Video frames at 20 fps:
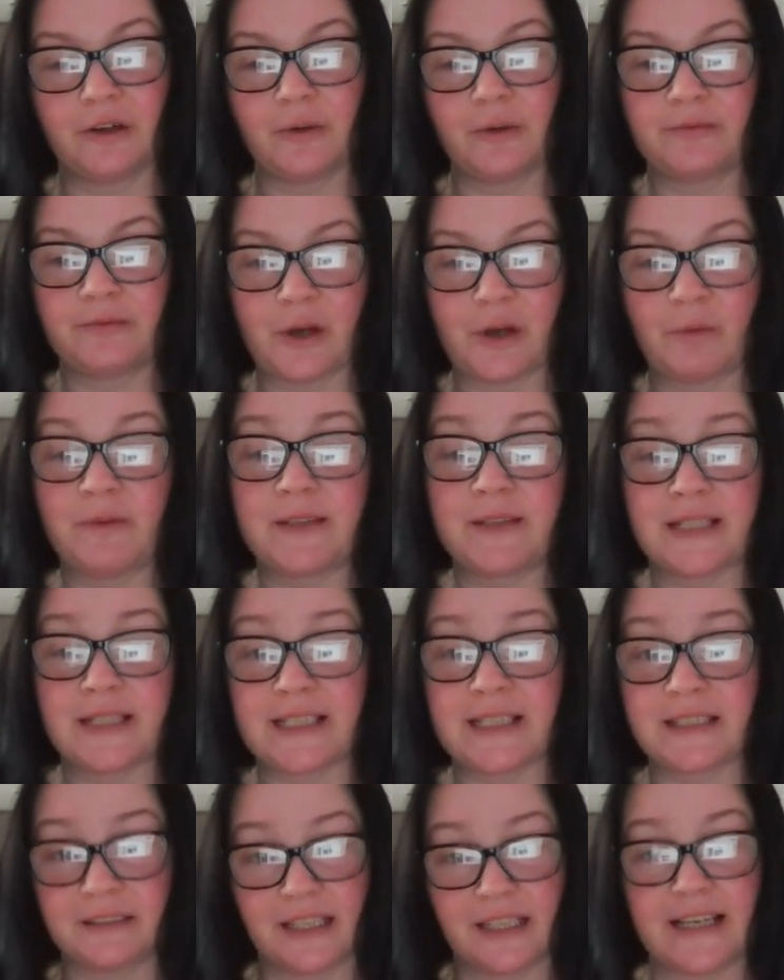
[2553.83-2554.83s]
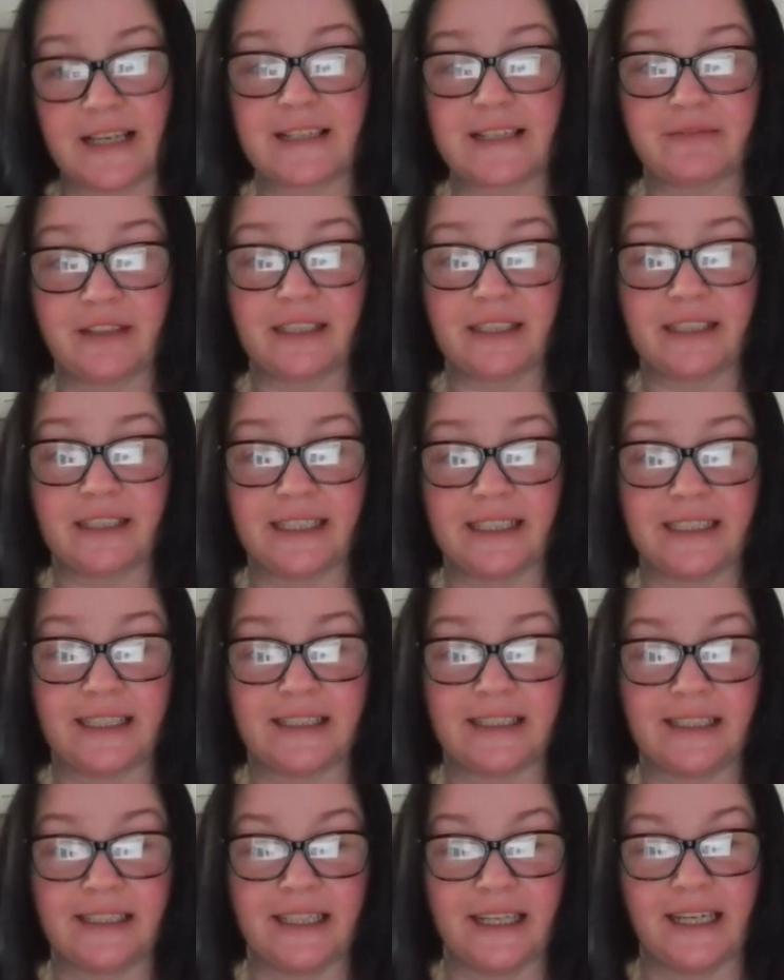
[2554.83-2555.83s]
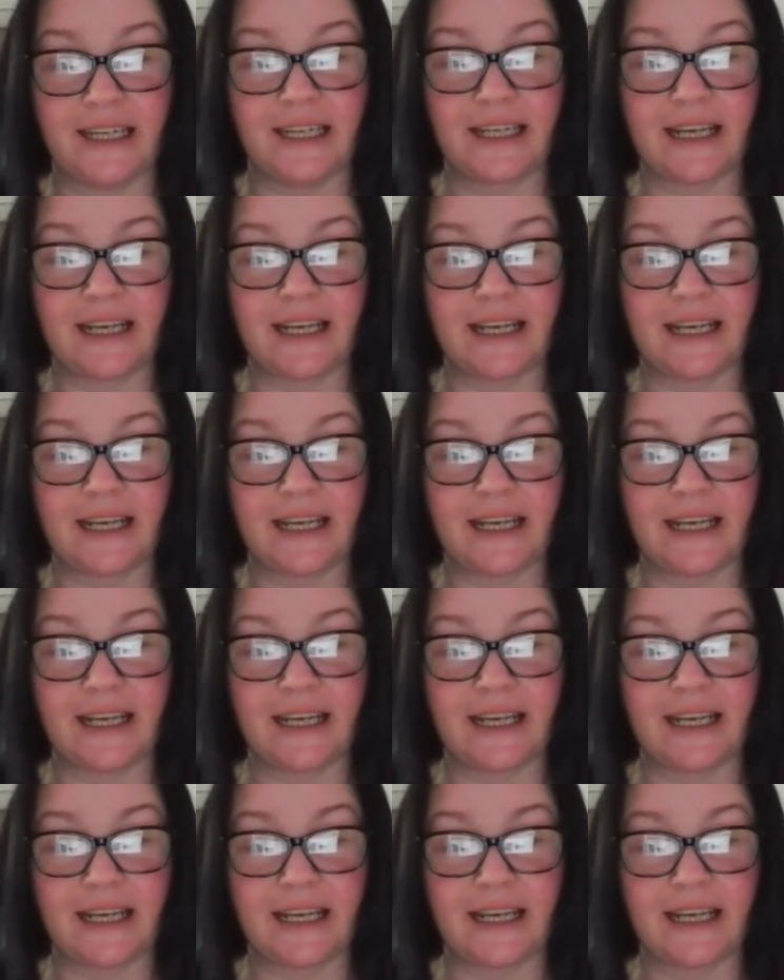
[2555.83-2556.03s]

obviously it's less fiddly than the